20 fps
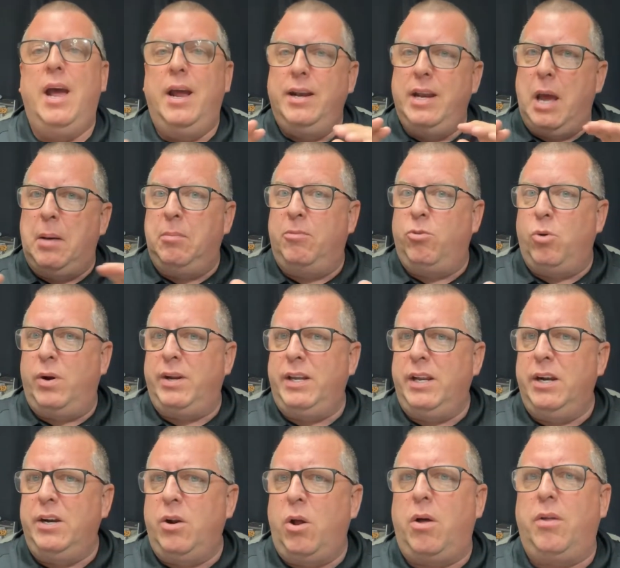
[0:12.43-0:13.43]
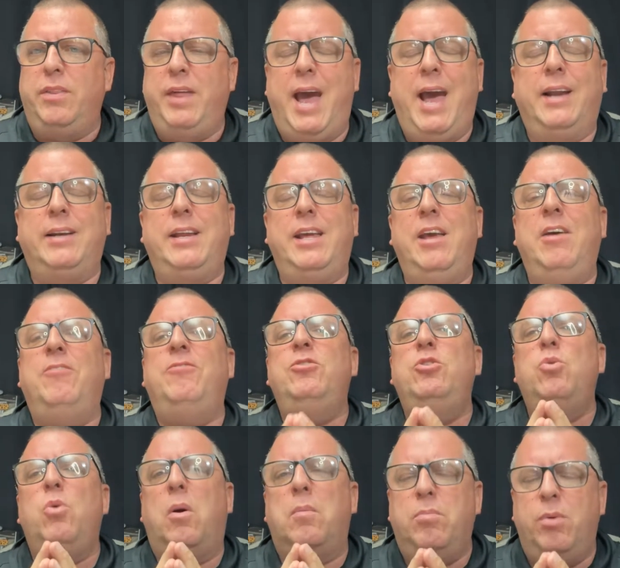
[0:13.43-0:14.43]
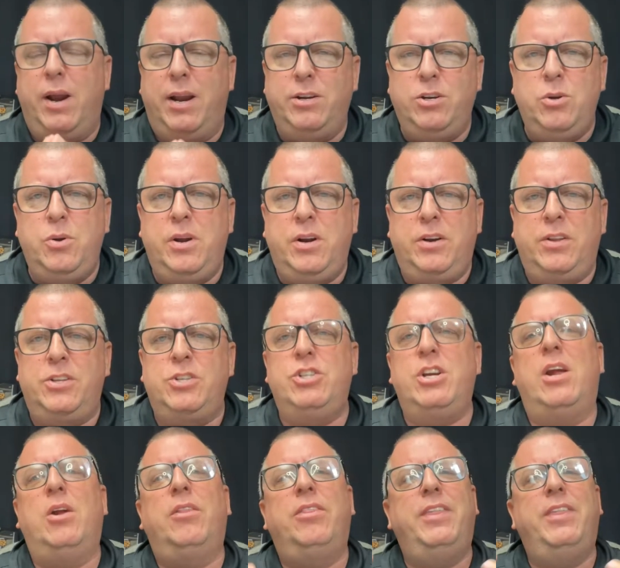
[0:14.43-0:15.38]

Now, before I get into all that, if you are brand new here to the channel,